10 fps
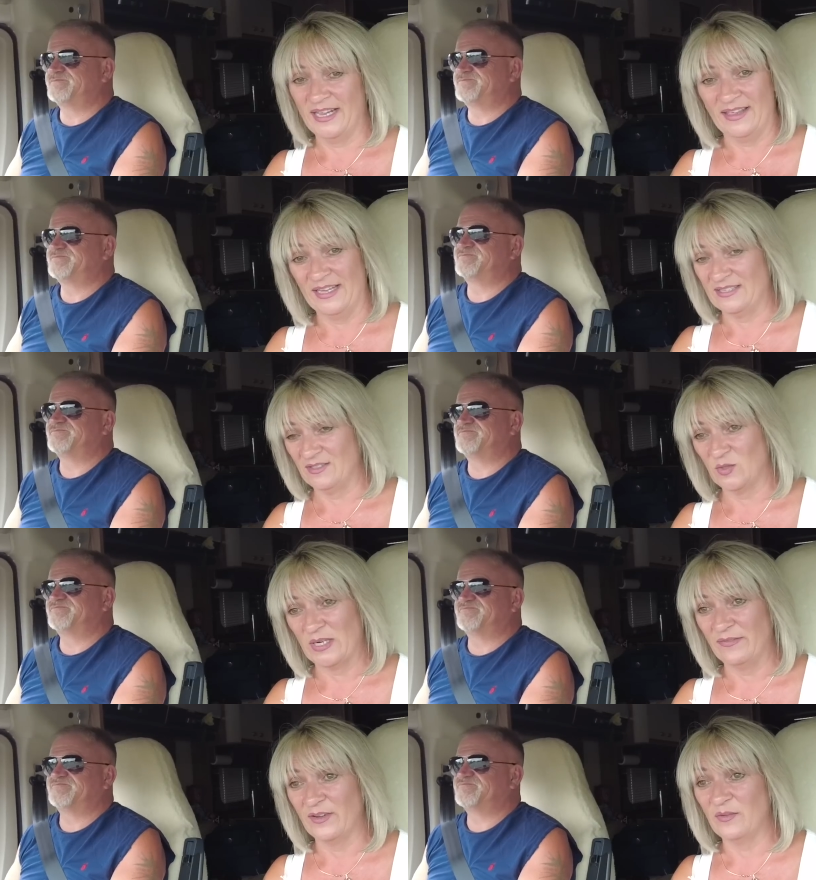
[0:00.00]
Speaker 1: get there till
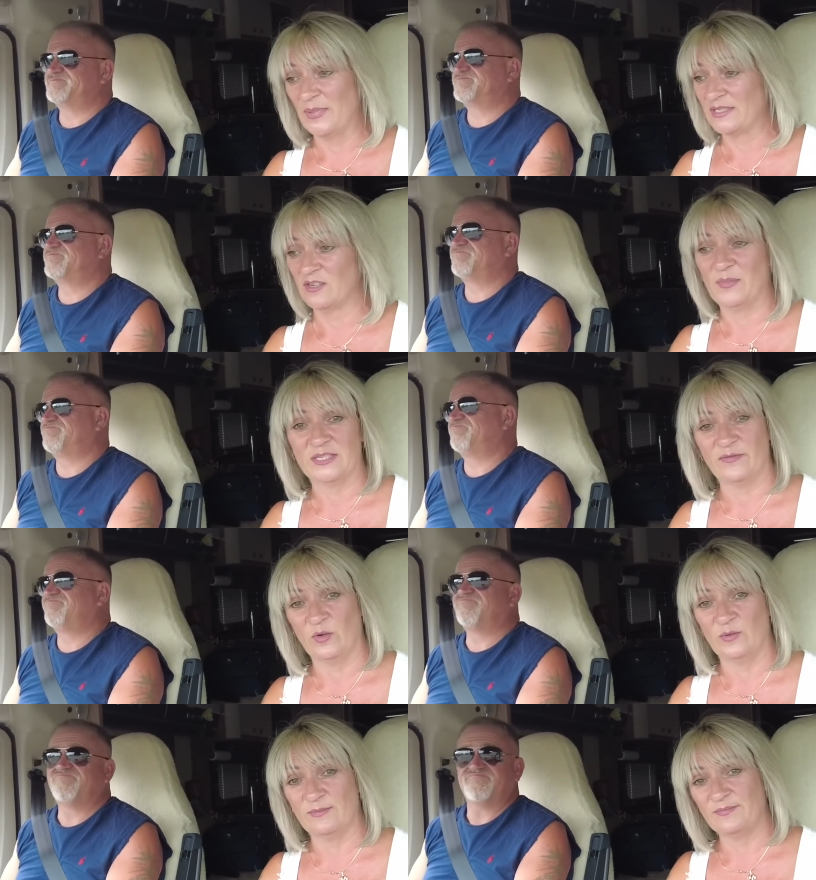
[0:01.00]
25 past half past four.
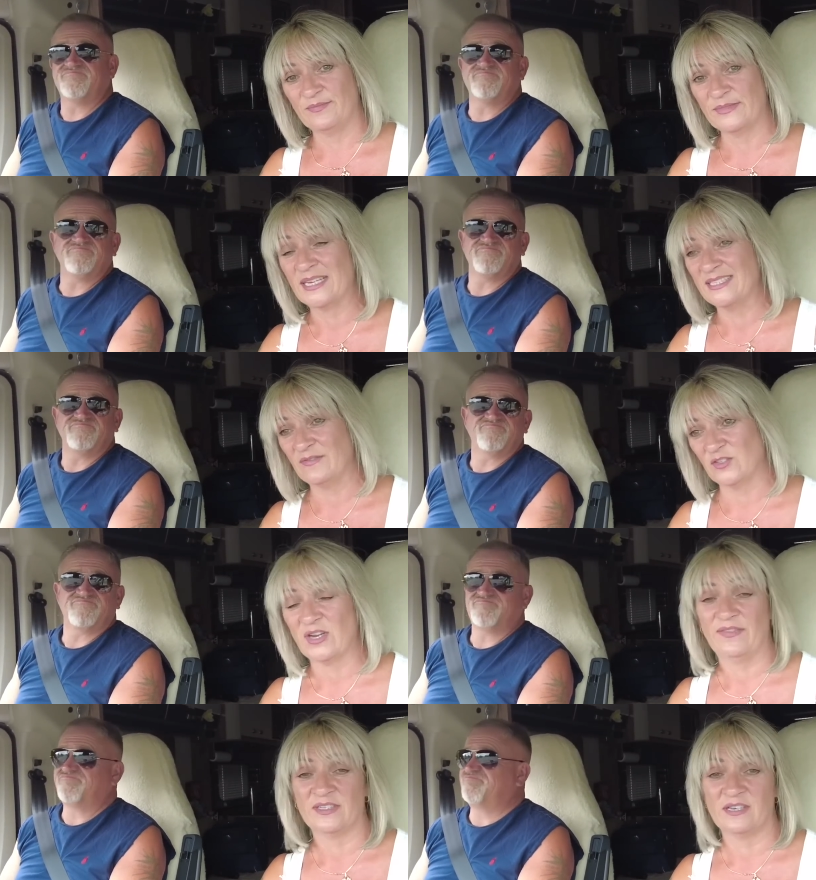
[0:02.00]
That's if the
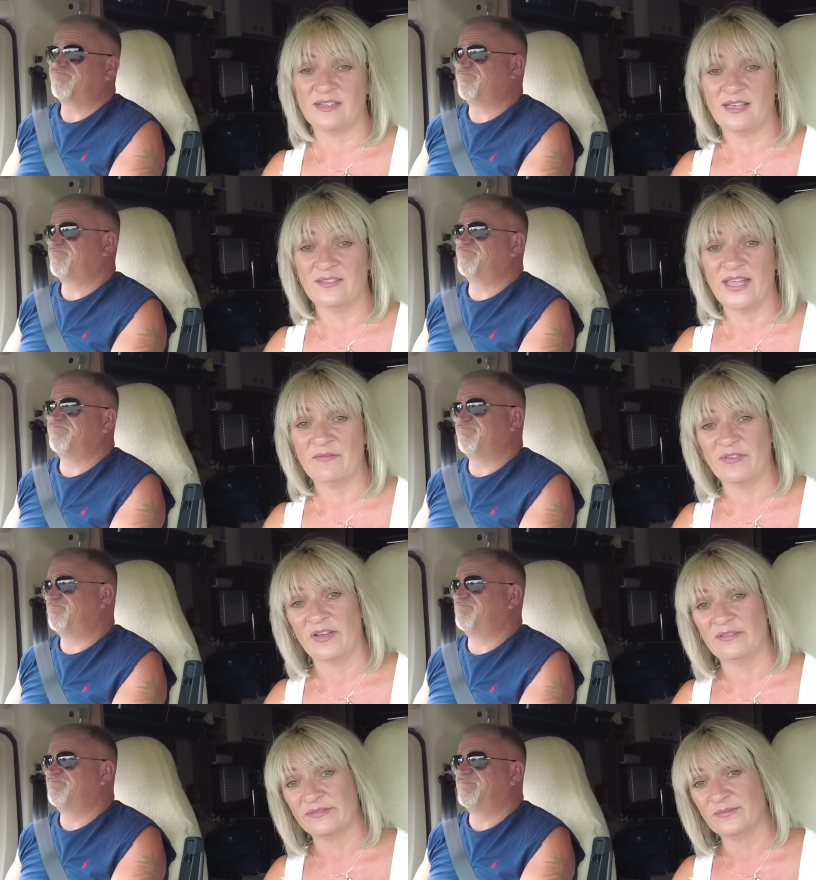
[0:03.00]
traffic's okay on the
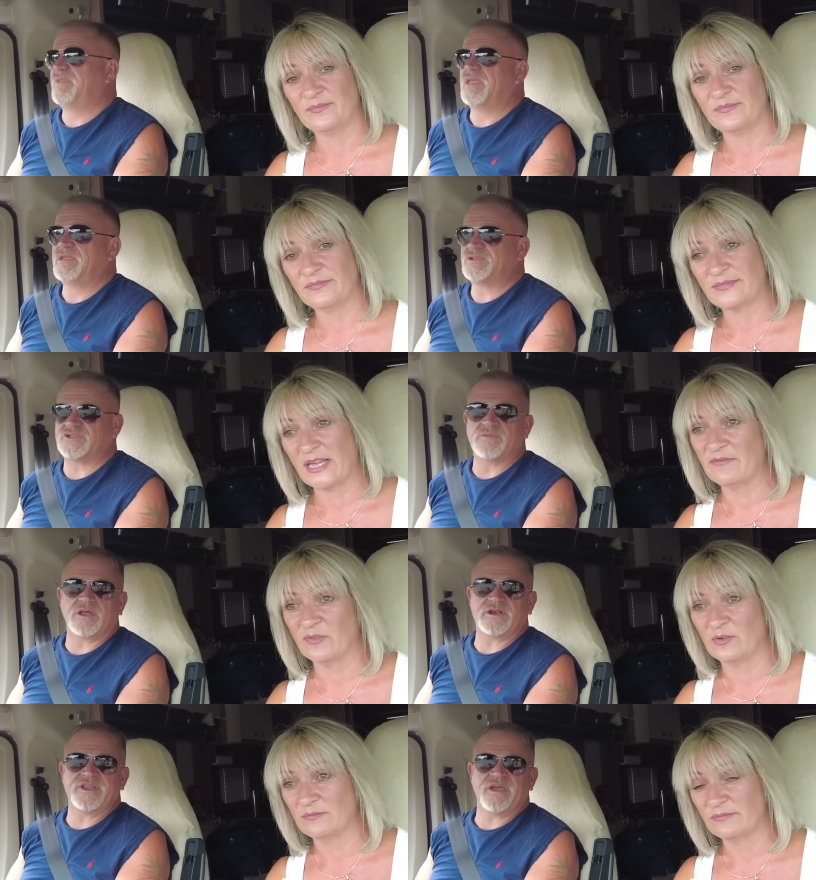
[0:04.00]
M5. Some
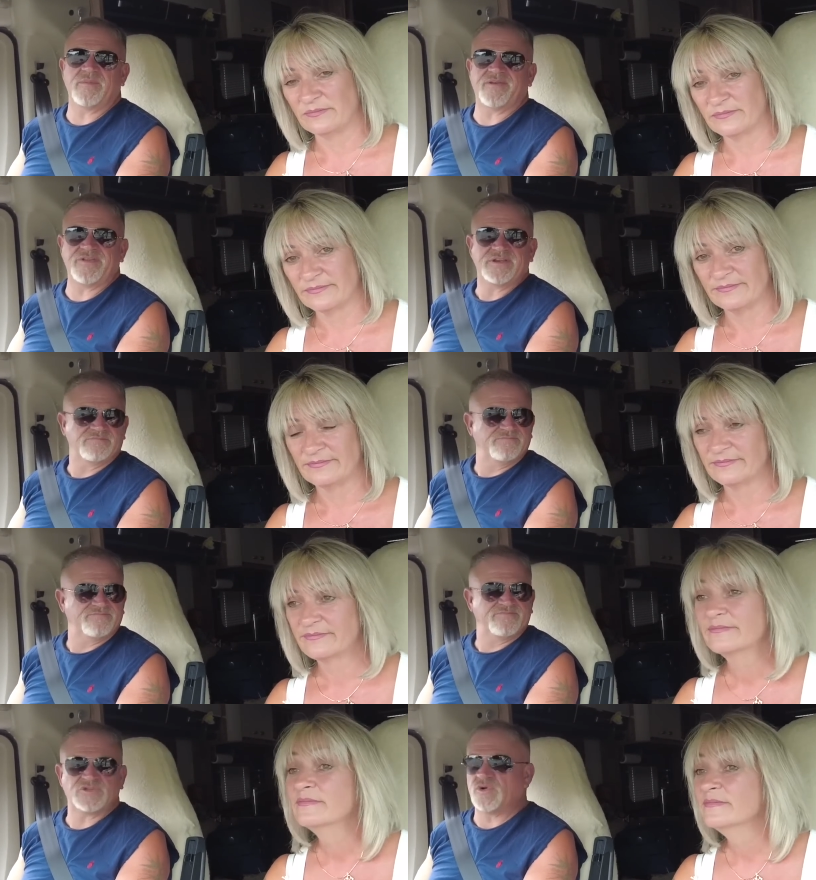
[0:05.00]
I'm
Speaker 2: having.
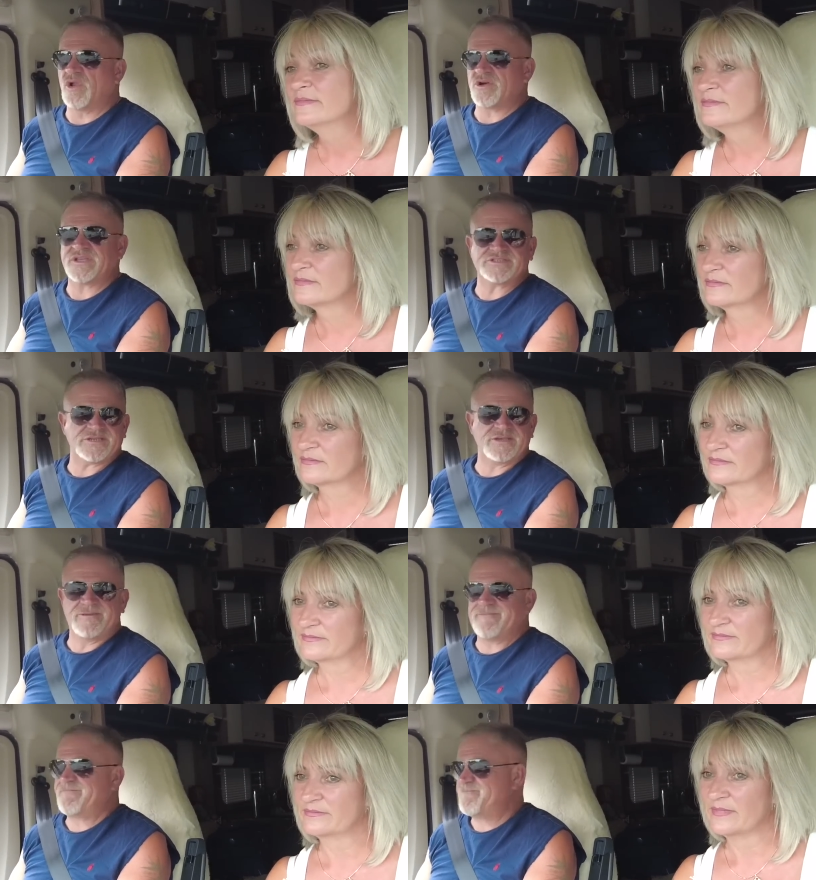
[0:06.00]
That's all I can say.
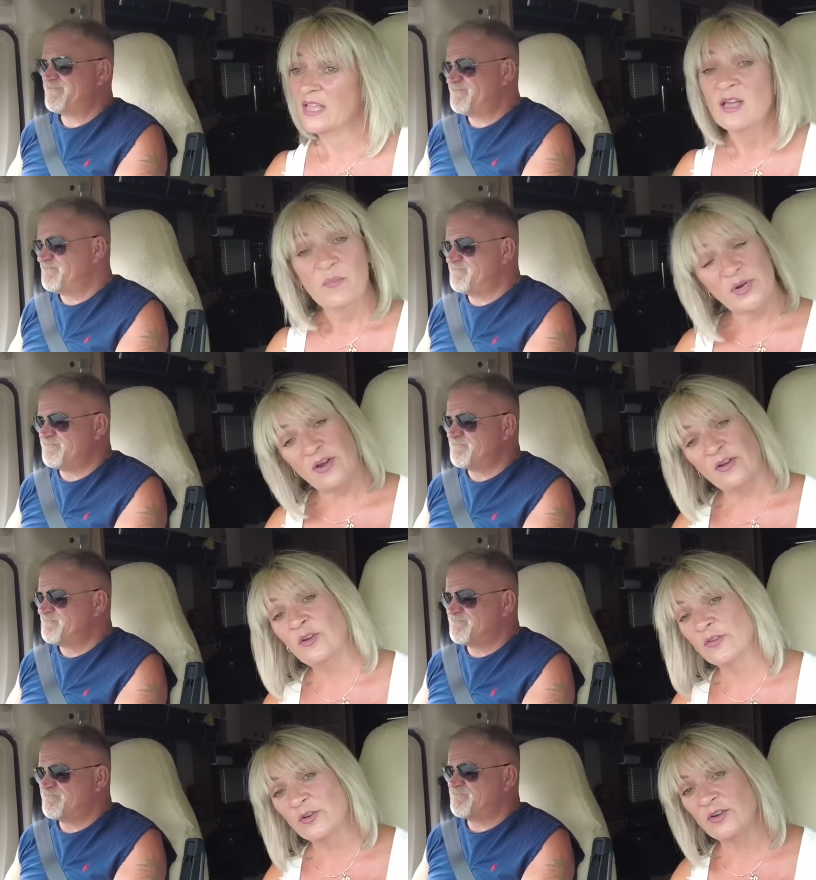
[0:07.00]
Speaker 1: But on
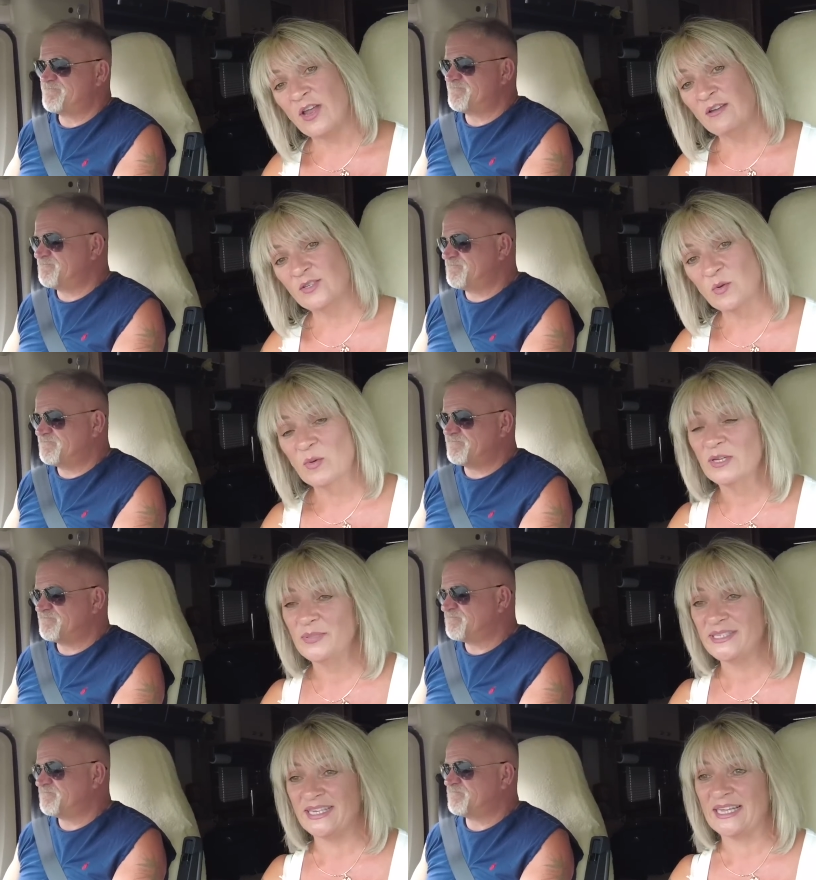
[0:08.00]
another good note, we will
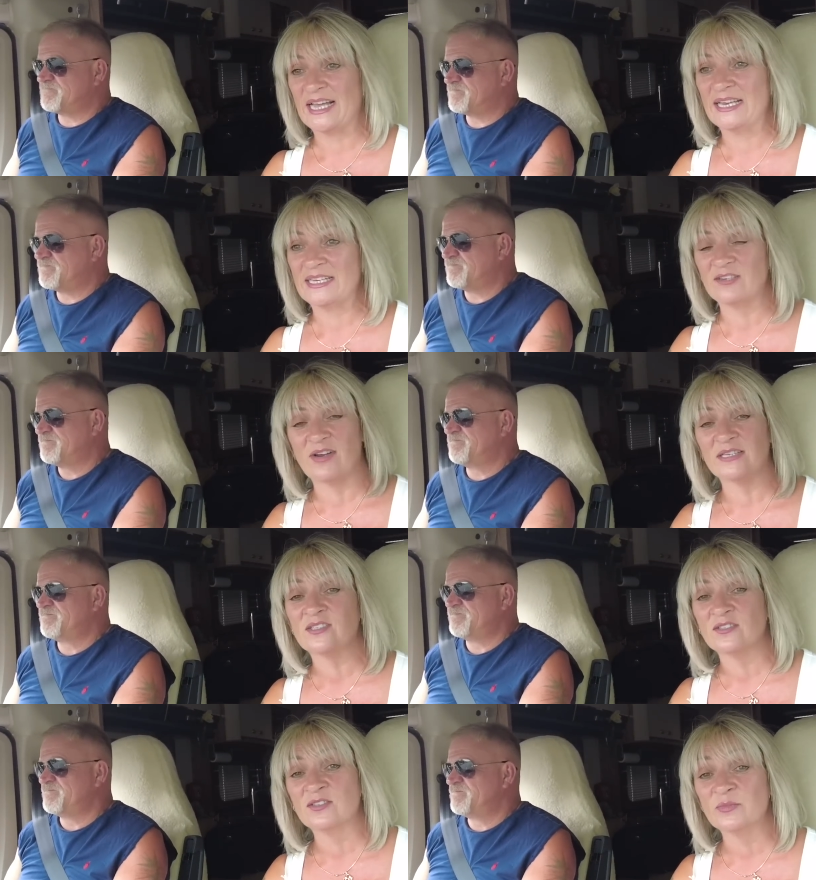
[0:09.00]
be seeing our little
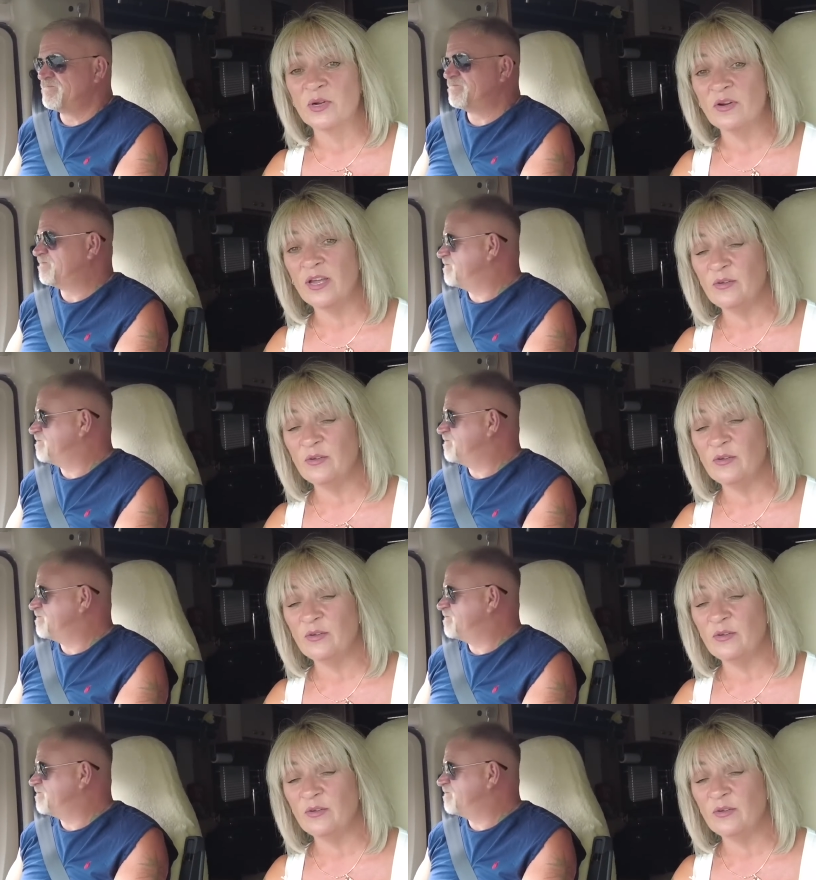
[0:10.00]
grandson tomorrow,